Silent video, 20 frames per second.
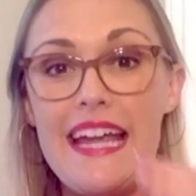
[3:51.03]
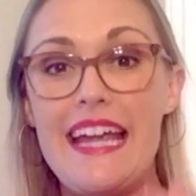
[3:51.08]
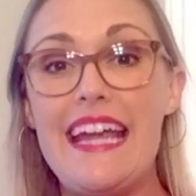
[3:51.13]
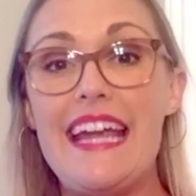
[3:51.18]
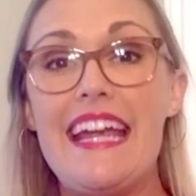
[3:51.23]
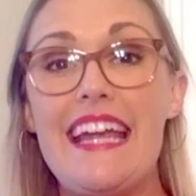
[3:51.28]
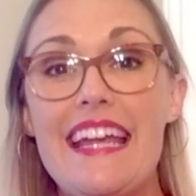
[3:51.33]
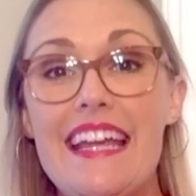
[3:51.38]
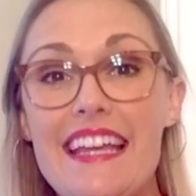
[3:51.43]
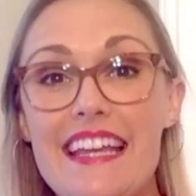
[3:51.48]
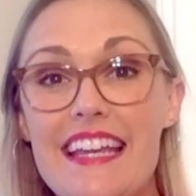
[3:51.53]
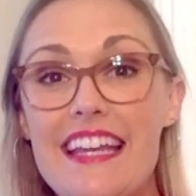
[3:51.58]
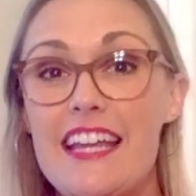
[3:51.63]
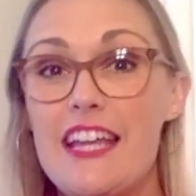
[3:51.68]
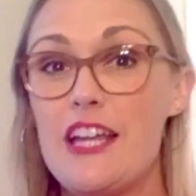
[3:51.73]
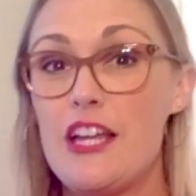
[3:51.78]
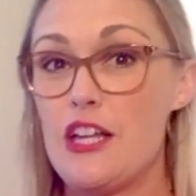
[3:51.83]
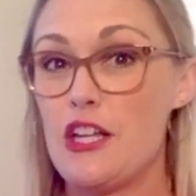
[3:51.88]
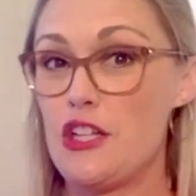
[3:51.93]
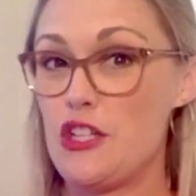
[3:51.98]
in
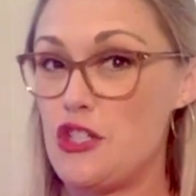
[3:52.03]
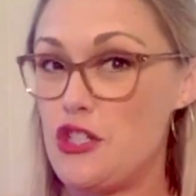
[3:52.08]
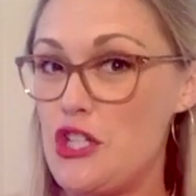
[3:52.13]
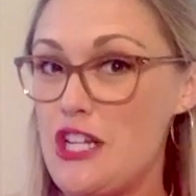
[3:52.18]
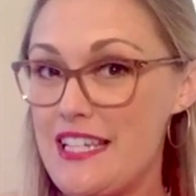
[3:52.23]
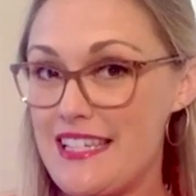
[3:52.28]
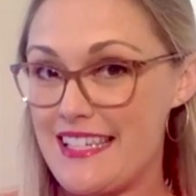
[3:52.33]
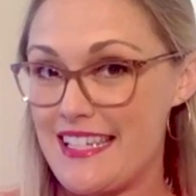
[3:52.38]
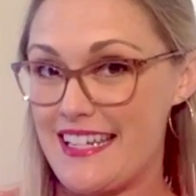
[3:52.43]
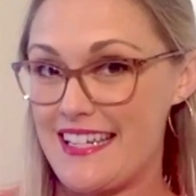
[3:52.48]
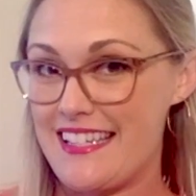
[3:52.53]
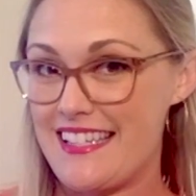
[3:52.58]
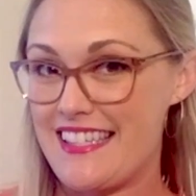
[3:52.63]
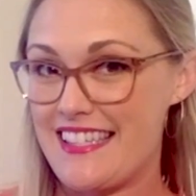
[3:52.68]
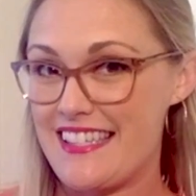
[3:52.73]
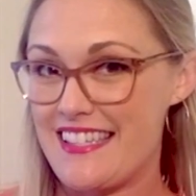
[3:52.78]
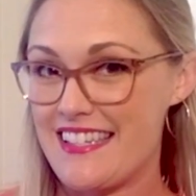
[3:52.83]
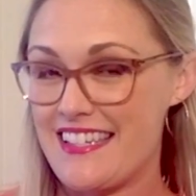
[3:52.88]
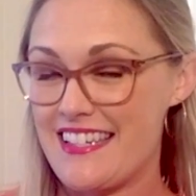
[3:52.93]
Jesus,